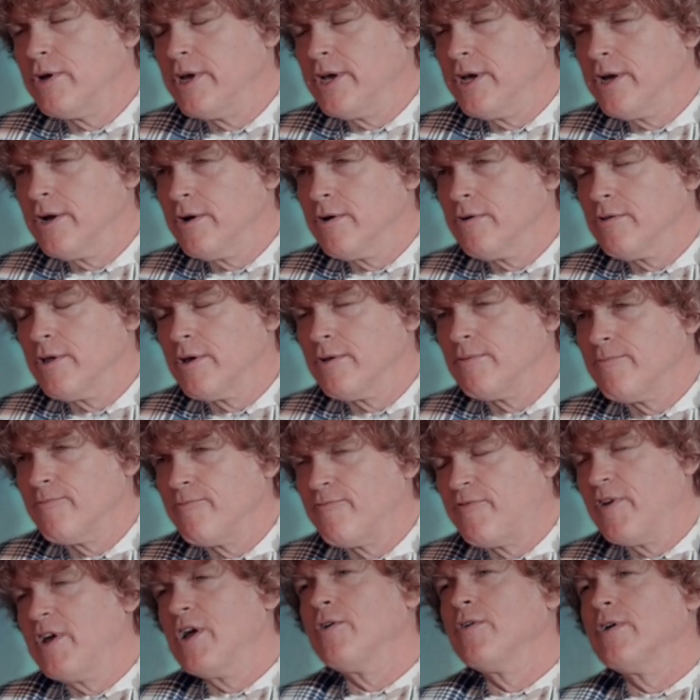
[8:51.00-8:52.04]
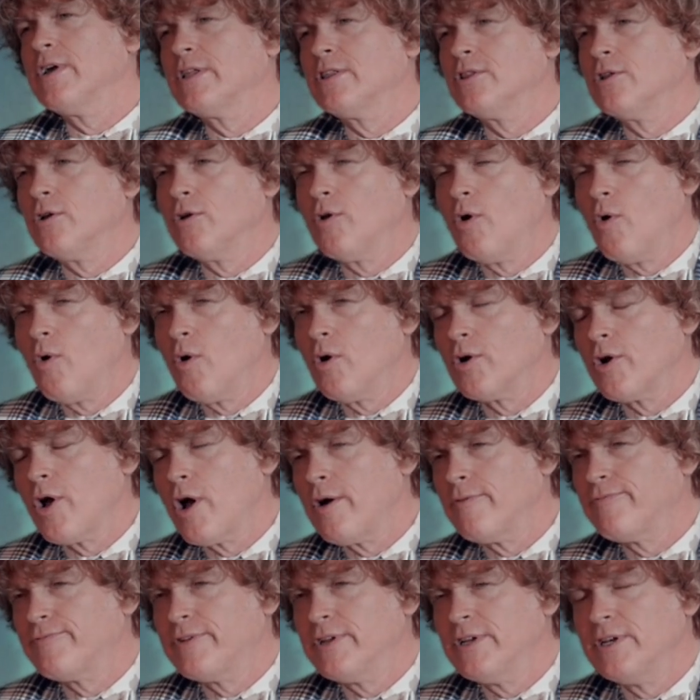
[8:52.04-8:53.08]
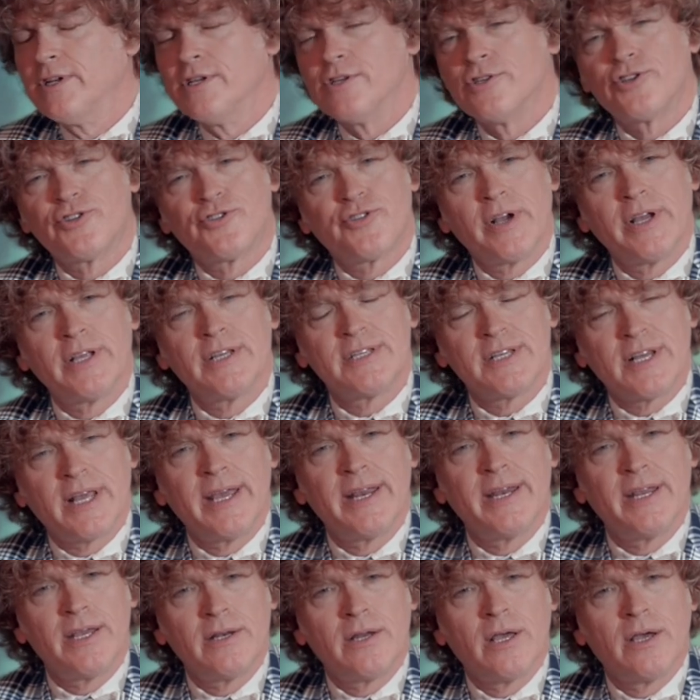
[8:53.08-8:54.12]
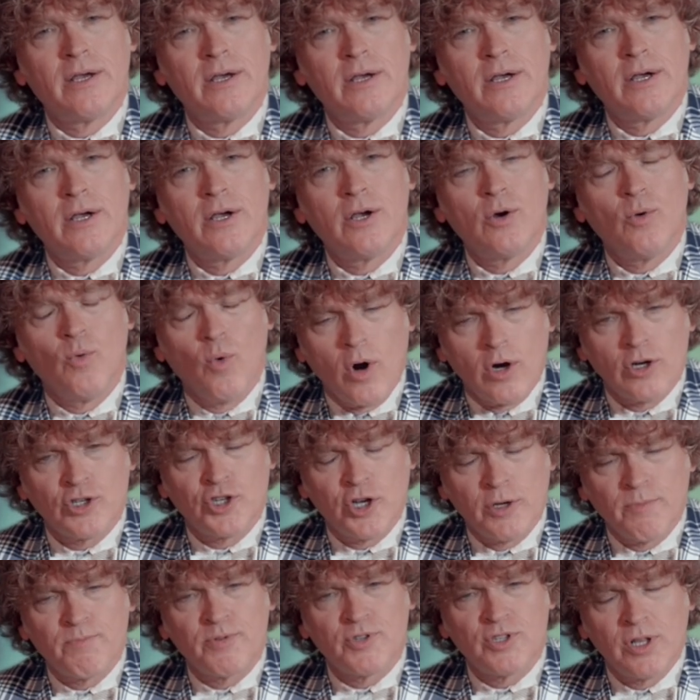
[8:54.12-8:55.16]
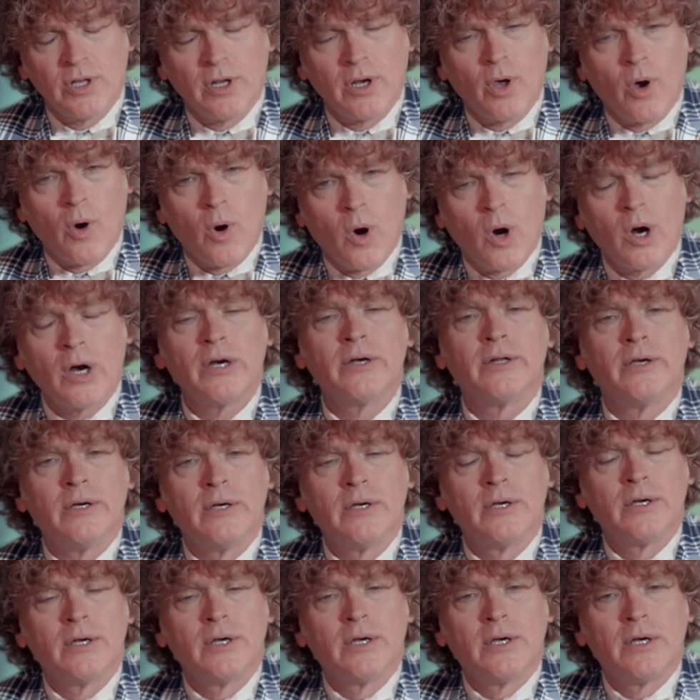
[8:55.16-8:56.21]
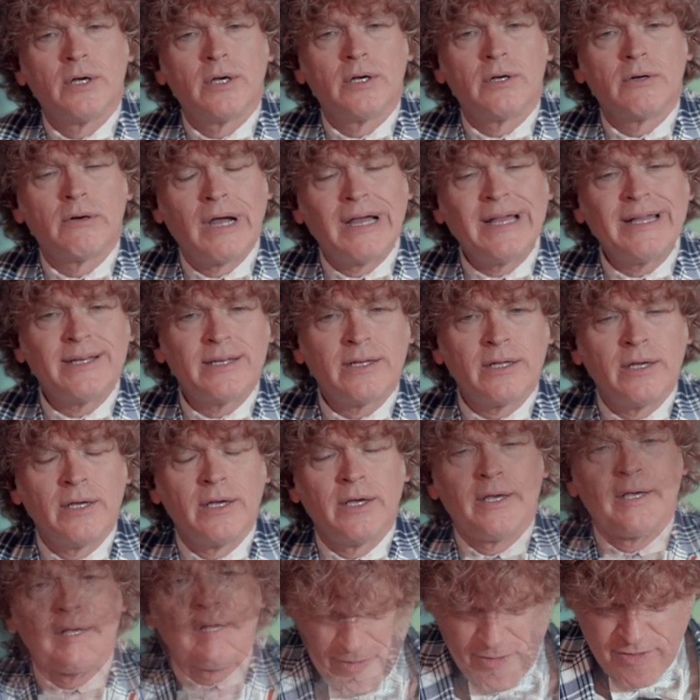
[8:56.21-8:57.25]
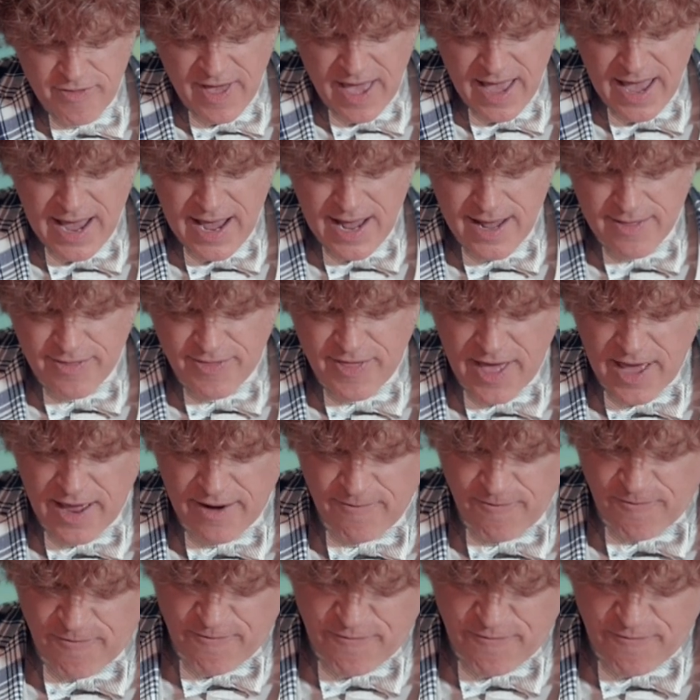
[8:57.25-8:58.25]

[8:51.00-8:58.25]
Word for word: here that fearing the Lord often is translated worships the Lord right mm-hmm. they that